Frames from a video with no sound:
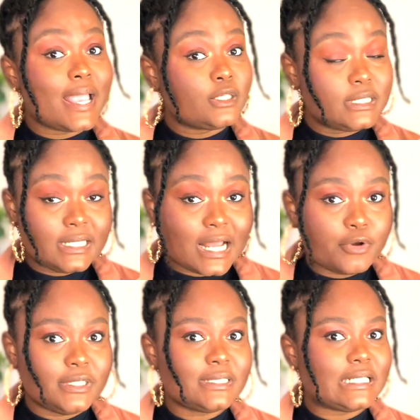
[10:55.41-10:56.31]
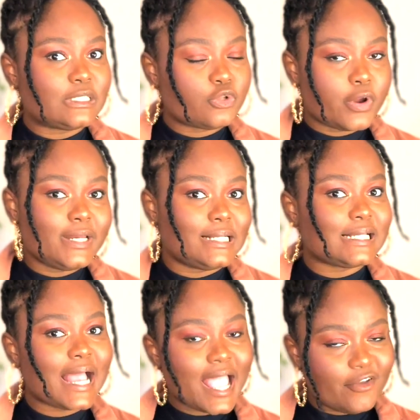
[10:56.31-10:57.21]
scenario. This is a story that
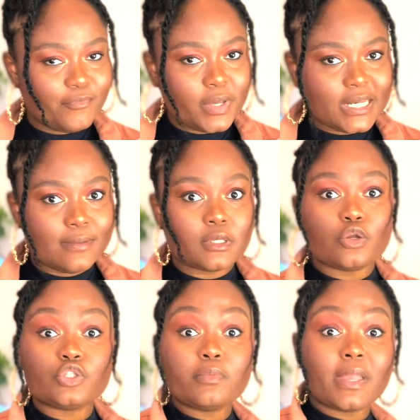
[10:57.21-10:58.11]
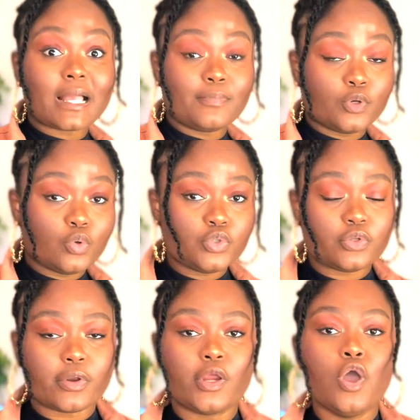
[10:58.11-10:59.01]
I have made, and you can also make up your own
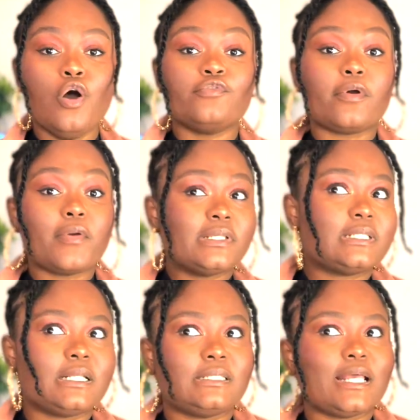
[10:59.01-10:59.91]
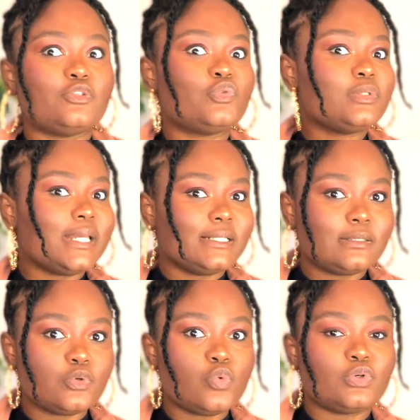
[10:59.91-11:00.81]
story. For instance, a student who